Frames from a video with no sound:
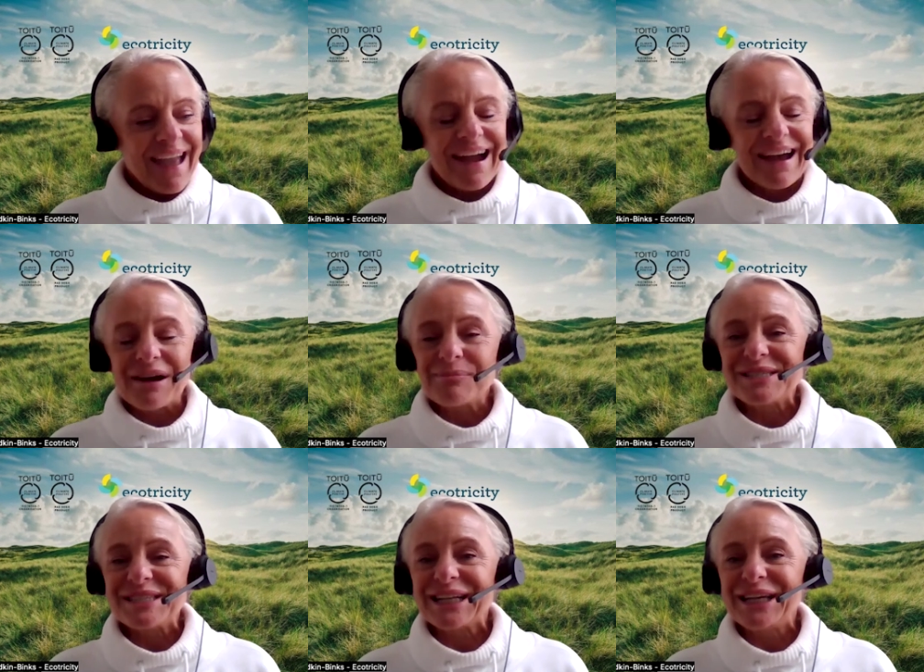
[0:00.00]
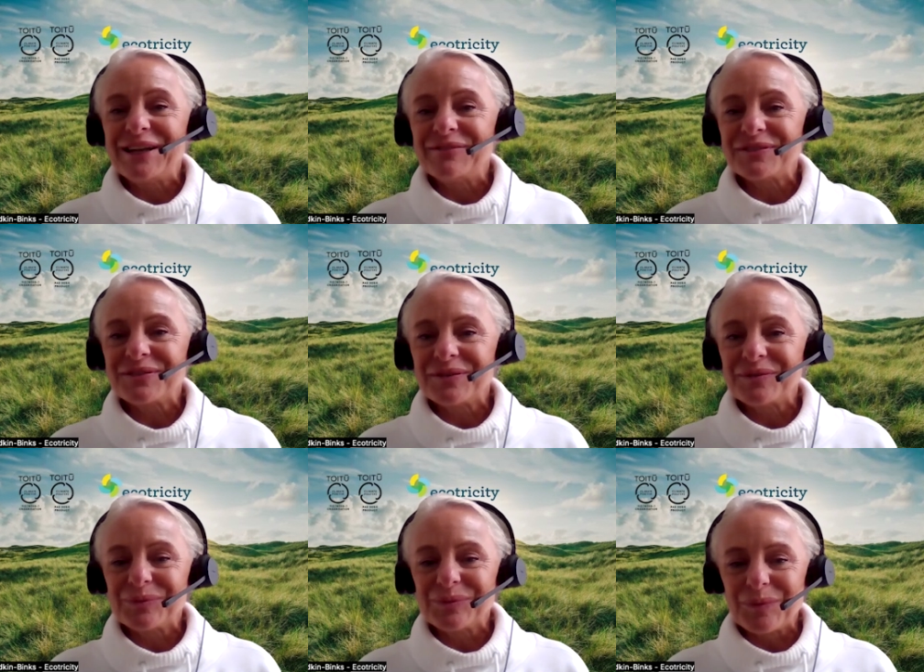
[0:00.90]
I particularly love
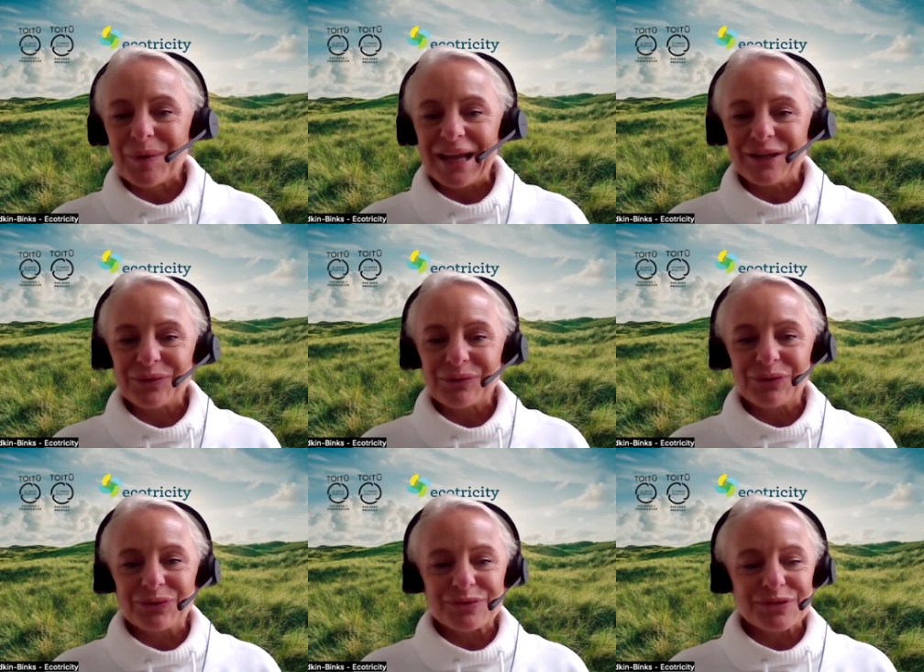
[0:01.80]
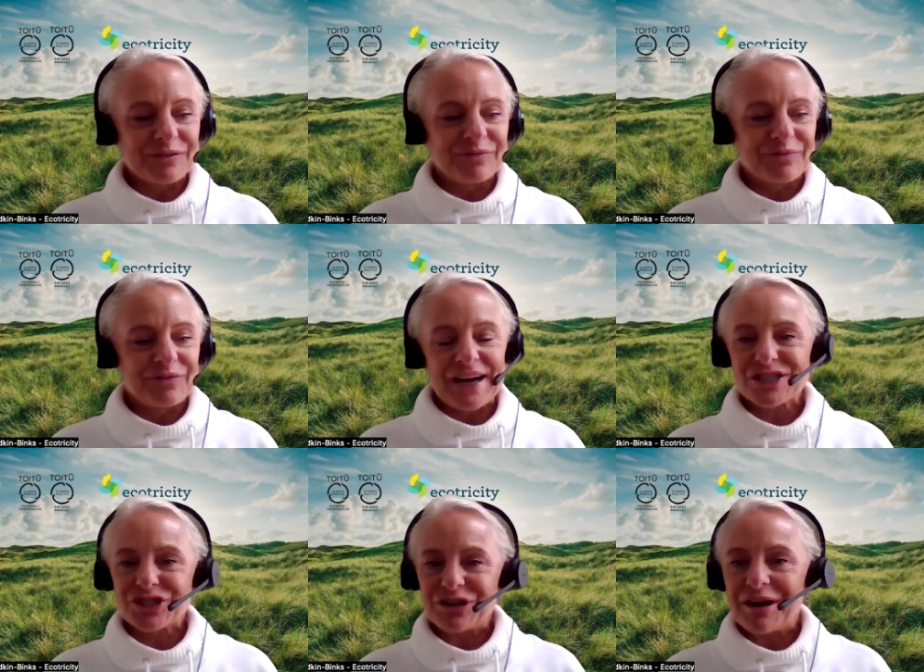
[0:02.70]
the way you call sort of
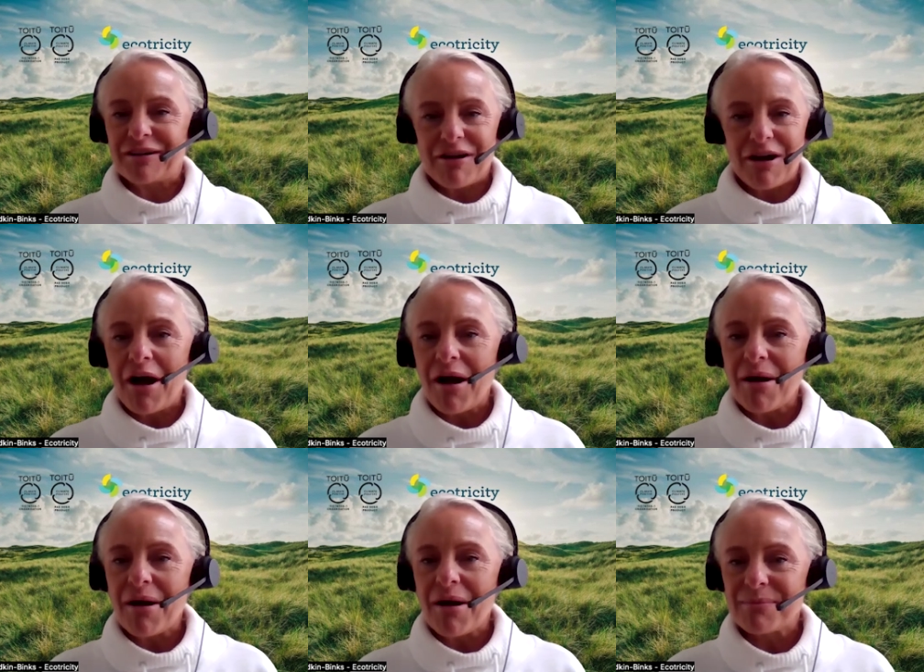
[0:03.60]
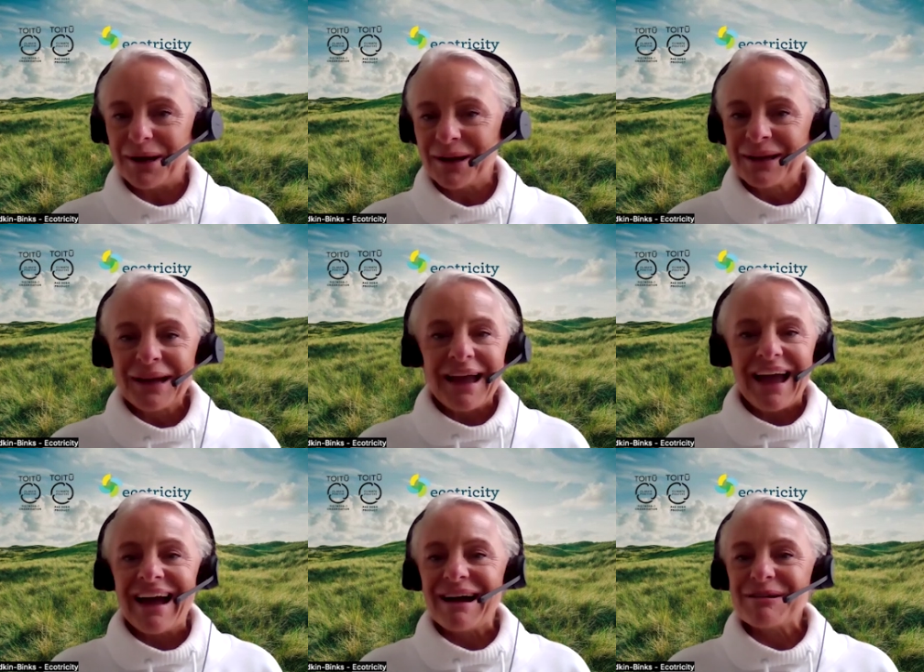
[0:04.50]
fashion our armour,
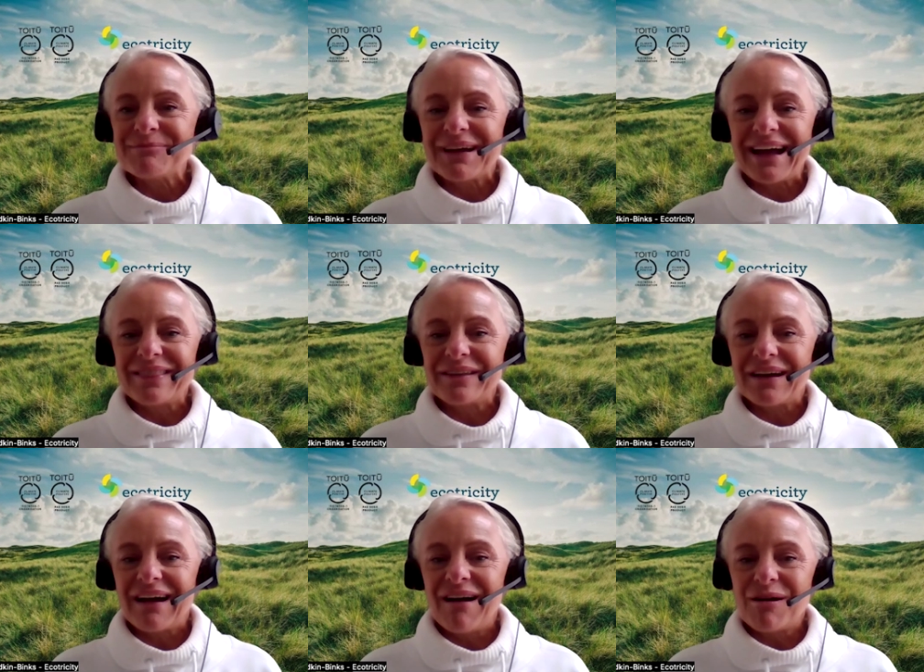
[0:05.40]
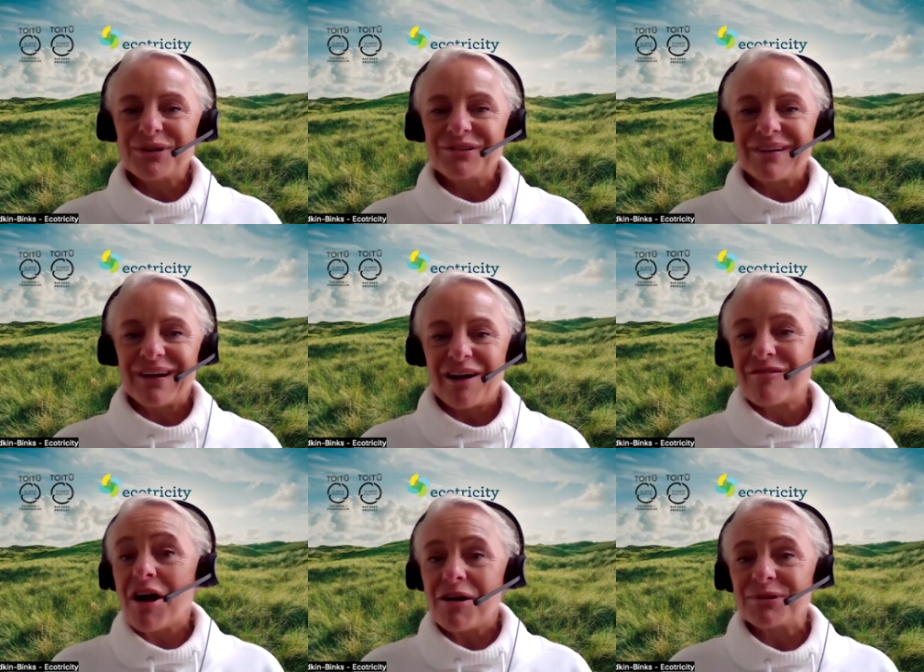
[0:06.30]
and that our
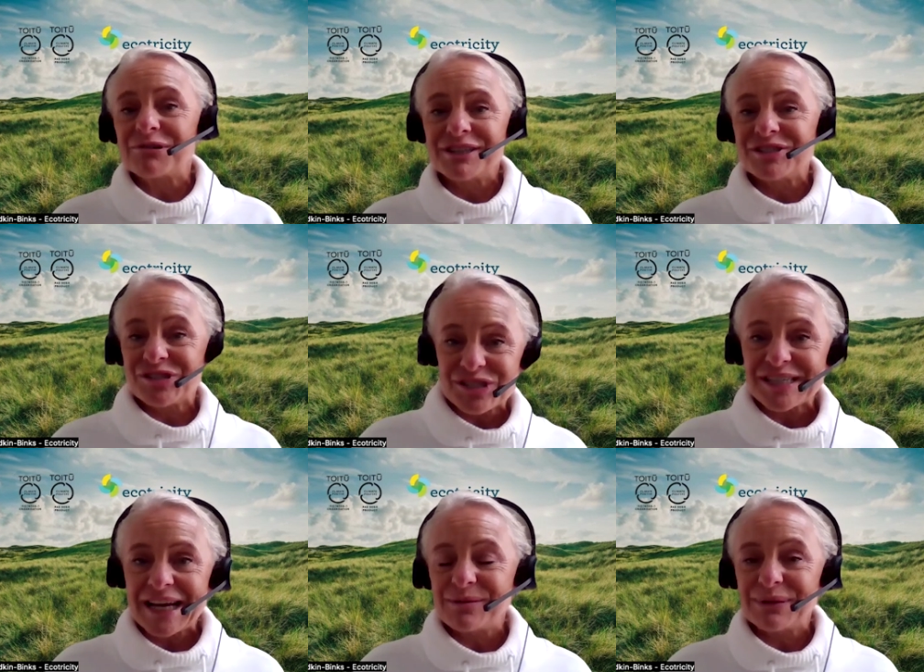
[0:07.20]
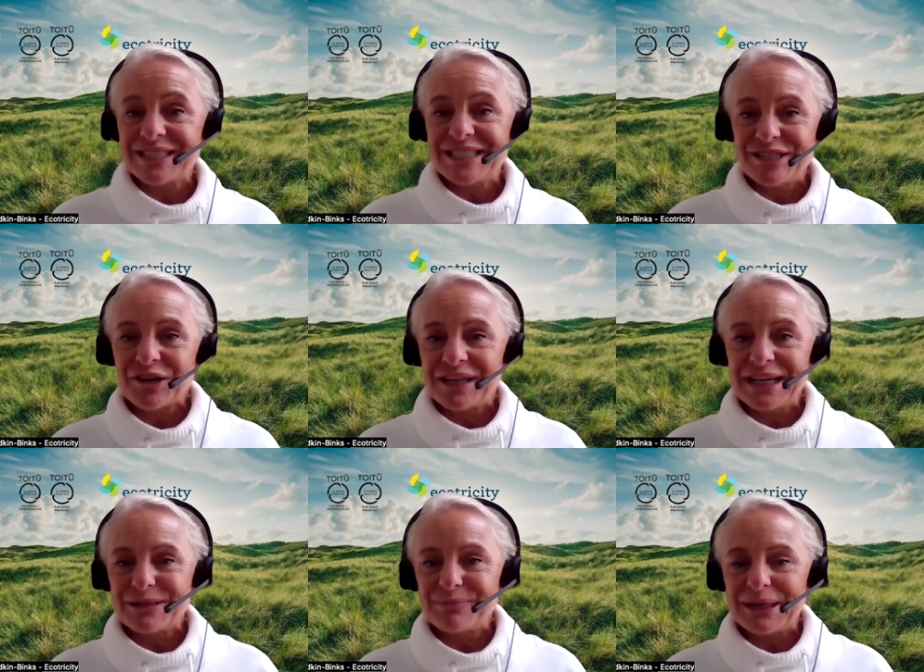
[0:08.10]
armour and sustainability don't
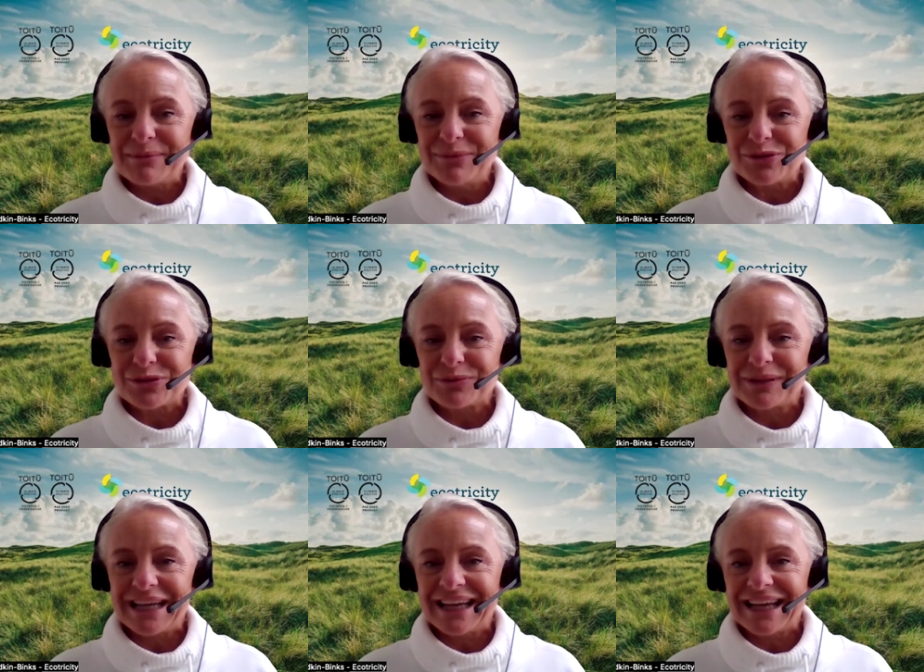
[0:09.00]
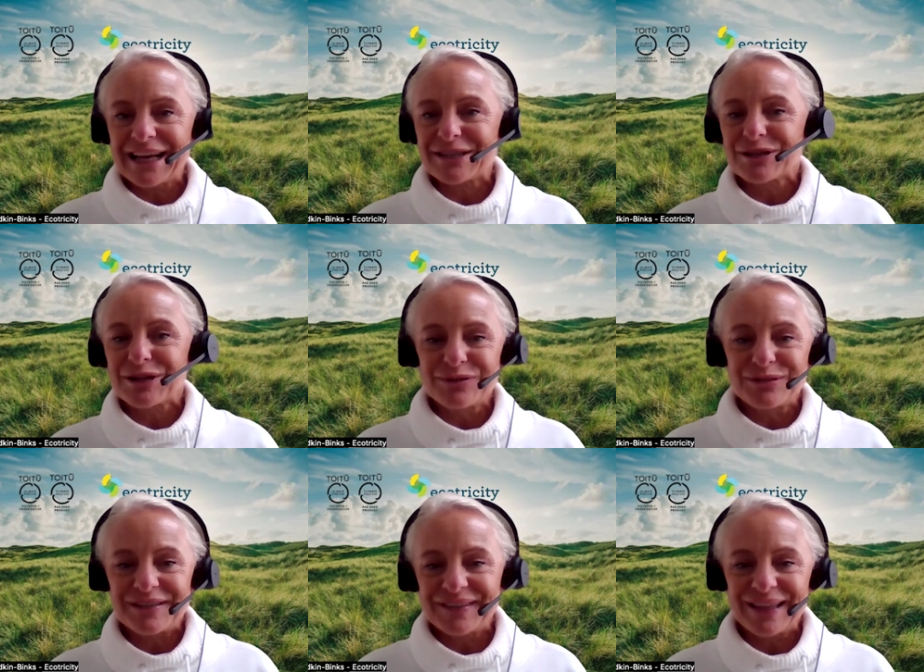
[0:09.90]
need to be mutually
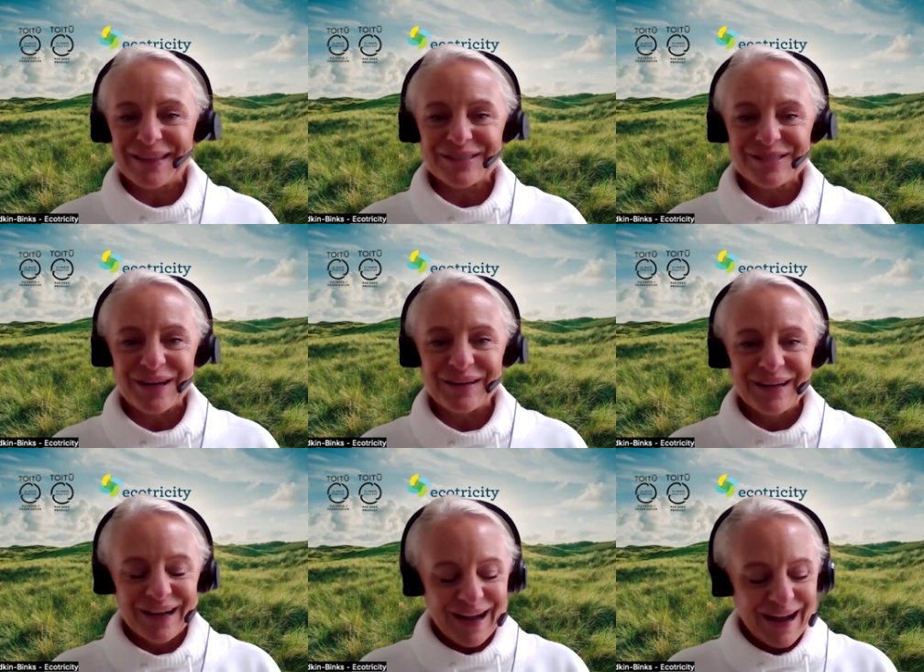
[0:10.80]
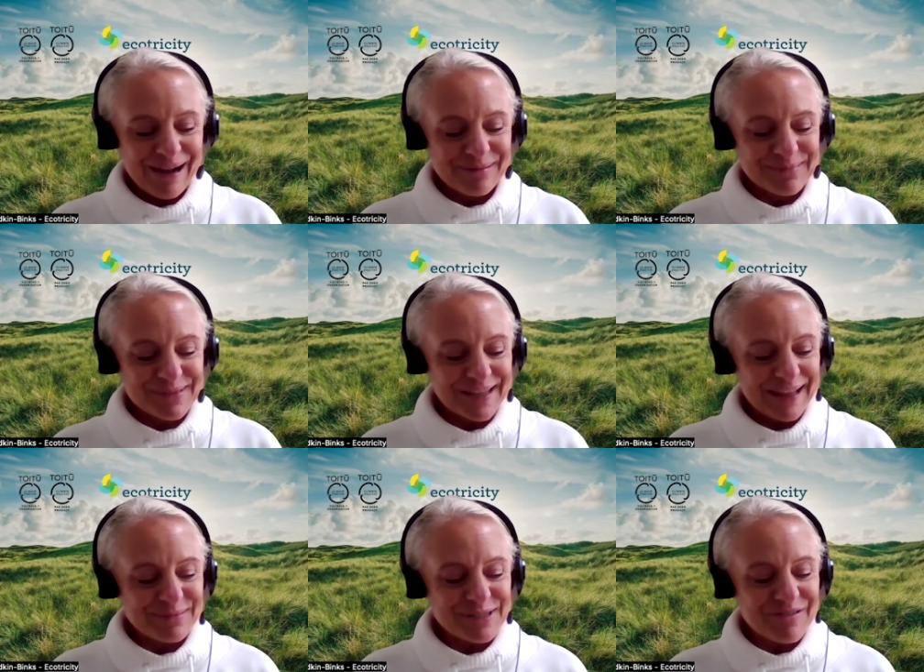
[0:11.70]
exclusive either. So
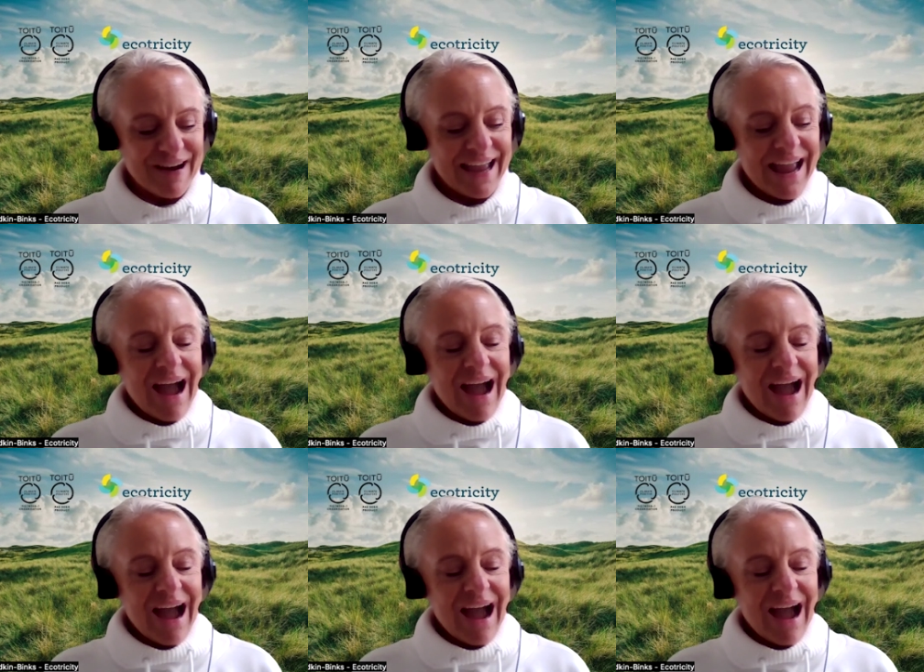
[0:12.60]
that was great.